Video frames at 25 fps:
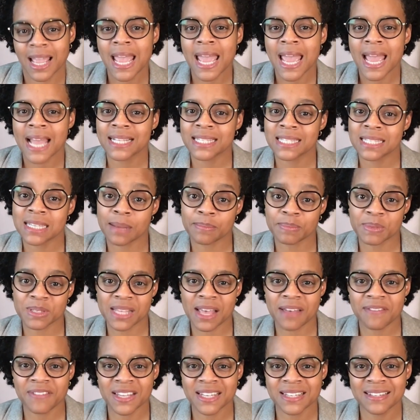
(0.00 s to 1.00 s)
And step
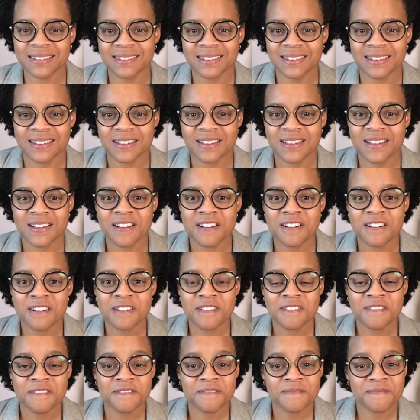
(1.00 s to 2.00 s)
7.
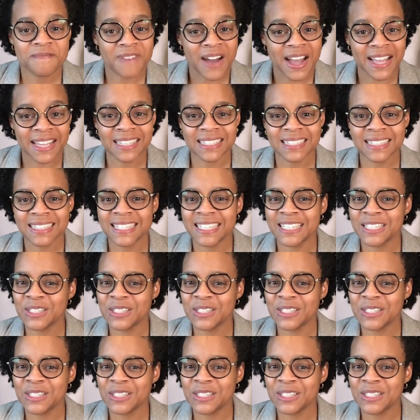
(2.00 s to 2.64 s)
Finally,